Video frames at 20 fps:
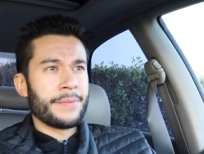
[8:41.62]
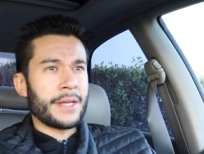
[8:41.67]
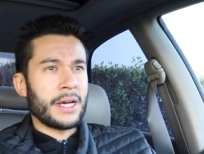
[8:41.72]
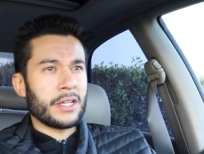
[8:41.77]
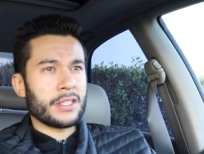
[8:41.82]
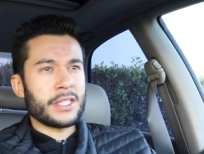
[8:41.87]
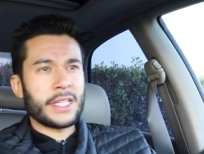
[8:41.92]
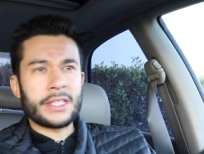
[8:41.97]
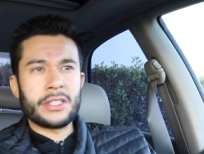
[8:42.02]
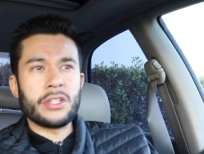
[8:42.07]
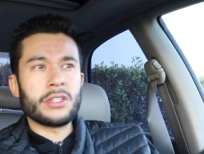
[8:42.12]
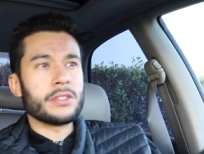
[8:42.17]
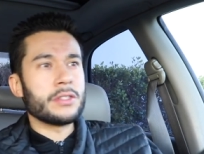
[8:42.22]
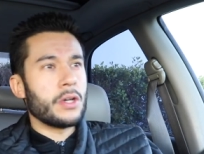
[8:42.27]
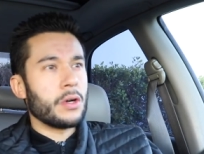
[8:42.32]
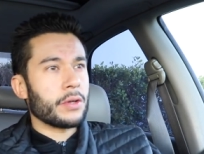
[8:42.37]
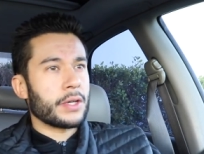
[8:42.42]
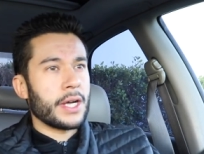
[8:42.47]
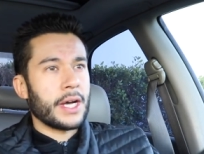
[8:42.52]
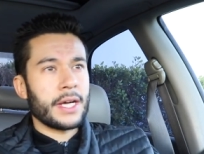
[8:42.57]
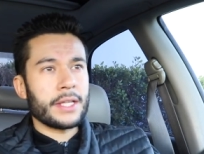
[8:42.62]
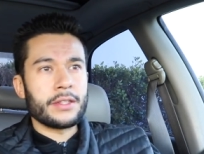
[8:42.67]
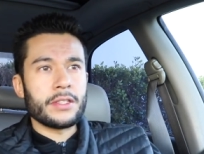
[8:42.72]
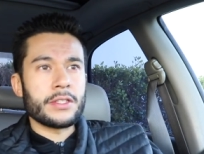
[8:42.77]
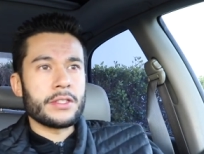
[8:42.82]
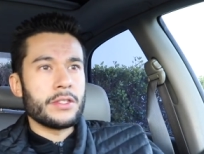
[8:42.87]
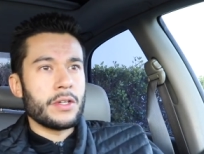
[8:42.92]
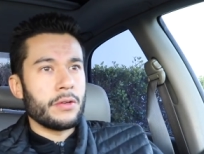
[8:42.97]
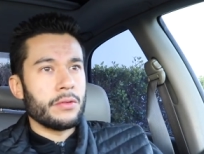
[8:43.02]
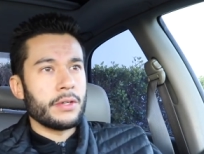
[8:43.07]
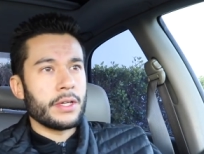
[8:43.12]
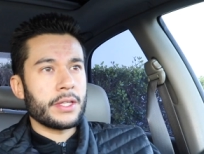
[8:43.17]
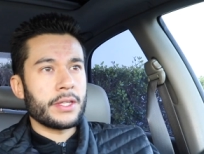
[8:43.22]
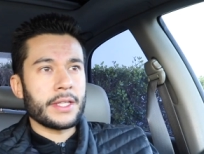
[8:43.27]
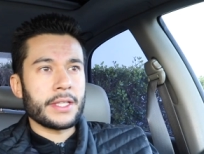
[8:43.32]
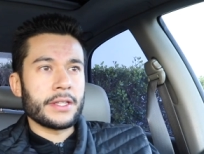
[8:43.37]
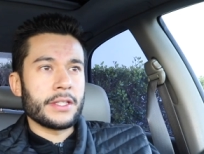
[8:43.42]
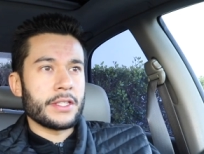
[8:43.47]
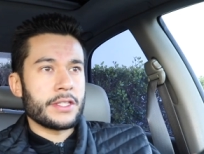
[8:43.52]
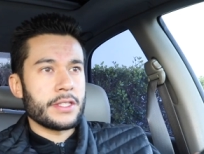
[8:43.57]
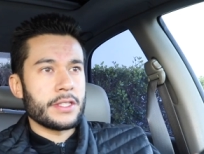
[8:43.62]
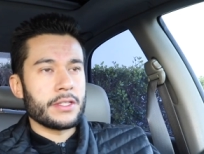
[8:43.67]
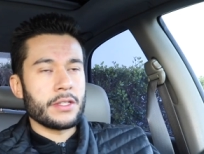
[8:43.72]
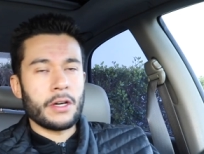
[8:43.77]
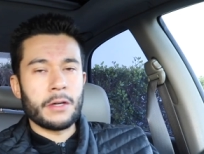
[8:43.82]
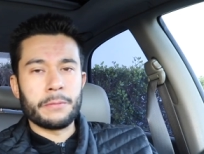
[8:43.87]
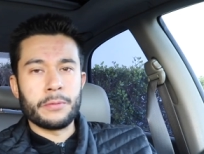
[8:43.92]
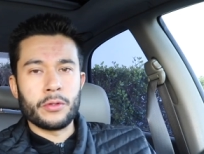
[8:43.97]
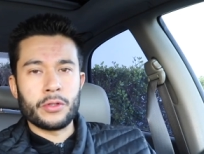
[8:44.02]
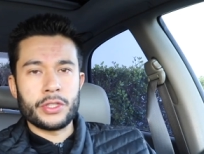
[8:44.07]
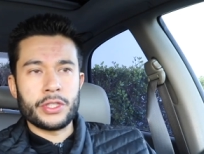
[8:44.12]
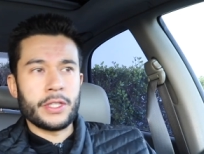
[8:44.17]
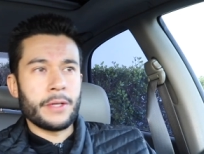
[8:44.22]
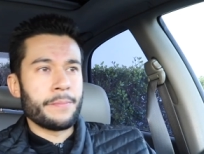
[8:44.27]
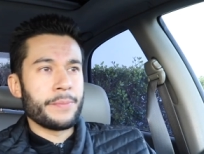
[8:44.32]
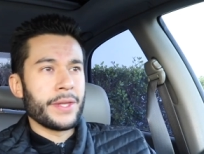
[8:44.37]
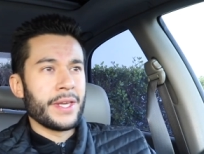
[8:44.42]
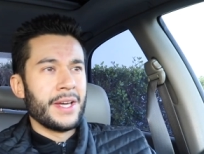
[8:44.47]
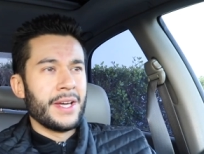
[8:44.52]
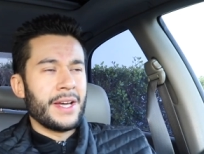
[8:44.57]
I was like, there's no God, there's no nothing, this is all bullshit.